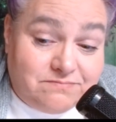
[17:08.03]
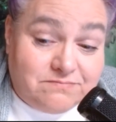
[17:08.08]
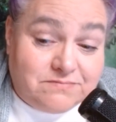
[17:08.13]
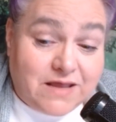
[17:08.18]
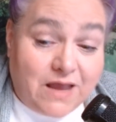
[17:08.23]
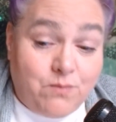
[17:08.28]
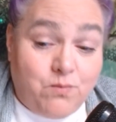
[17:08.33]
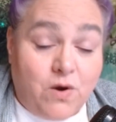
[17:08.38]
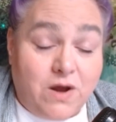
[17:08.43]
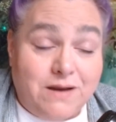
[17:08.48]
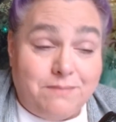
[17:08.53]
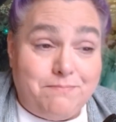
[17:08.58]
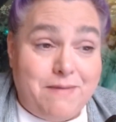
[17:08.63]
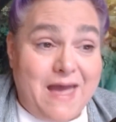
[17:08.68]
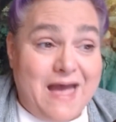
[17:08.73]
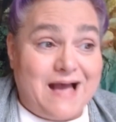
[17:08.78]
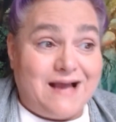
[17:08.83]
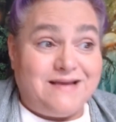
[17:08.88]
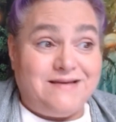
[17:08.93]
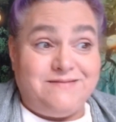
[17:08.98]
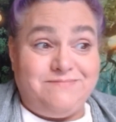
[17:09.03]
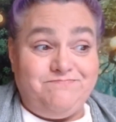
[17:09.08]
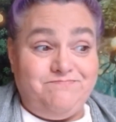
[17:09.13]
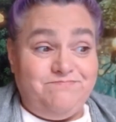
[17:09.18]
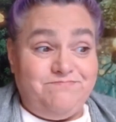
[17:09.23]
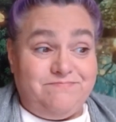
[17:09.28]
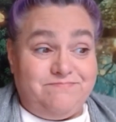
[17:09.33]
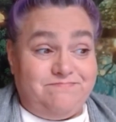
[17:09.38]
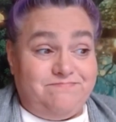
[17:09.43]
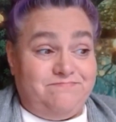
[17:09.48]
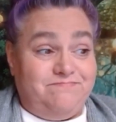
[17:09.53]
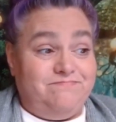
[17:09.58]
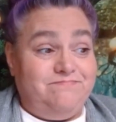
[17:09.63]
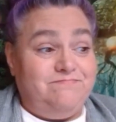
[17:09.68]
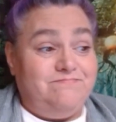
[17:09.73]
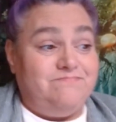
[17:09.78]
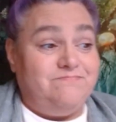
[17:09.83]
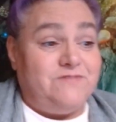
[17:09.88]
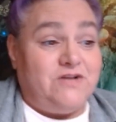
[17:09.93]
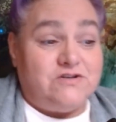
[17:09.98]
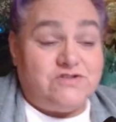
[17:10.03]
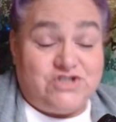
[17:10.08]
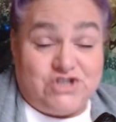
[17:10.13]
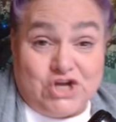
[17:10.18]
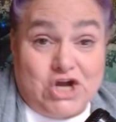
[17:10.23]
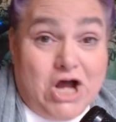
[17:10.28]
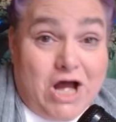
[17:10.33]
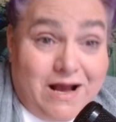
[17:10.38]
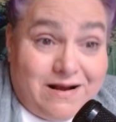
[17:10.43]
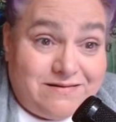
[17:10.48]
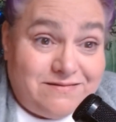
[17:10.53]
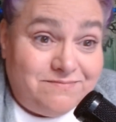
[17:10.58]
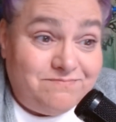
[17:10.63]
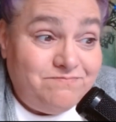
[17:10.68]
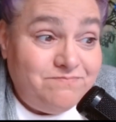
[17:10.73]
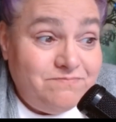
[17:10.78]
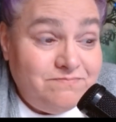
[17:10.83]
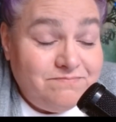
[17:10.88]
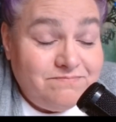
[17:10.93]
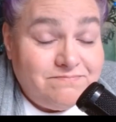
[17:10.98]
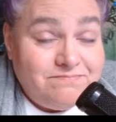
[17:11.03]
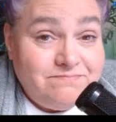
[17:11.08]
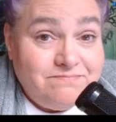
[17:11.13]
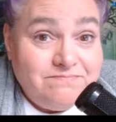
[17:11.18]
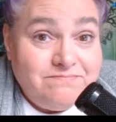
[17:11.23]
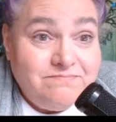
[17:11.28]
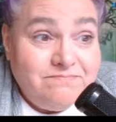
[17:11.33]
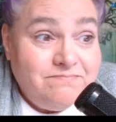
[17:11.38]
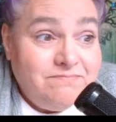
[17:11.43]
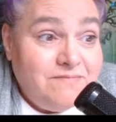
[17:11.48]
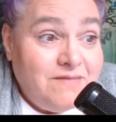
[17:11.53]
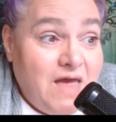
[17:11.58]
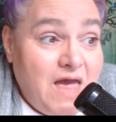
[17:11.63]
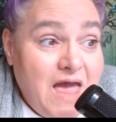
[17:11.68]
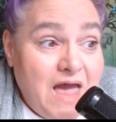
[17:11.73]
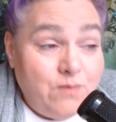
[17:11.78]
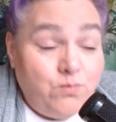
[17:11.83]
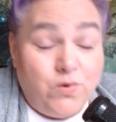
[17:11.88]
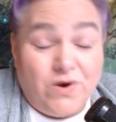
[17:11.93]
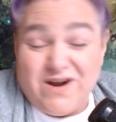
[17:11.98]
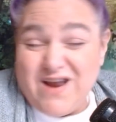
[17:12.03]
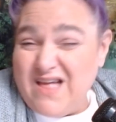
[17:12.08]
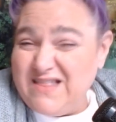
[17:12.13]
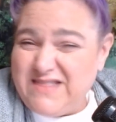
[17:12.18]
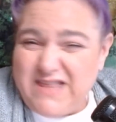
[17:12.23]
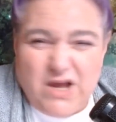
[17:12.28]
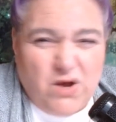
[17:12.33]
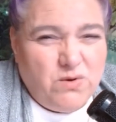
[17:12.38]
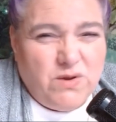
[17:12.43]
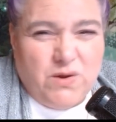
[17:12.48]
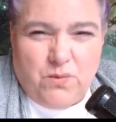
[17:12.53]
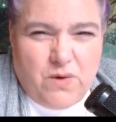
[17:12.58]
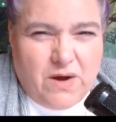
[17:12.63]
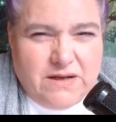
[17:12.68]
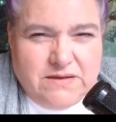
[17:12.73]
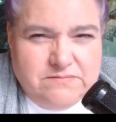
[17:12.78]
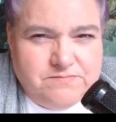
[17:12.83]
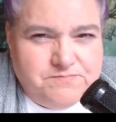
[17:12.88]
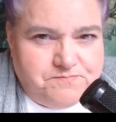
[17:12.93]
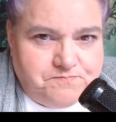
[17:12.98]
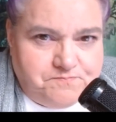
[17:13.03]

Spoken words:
they want it back. There's talk. And we're not the only one.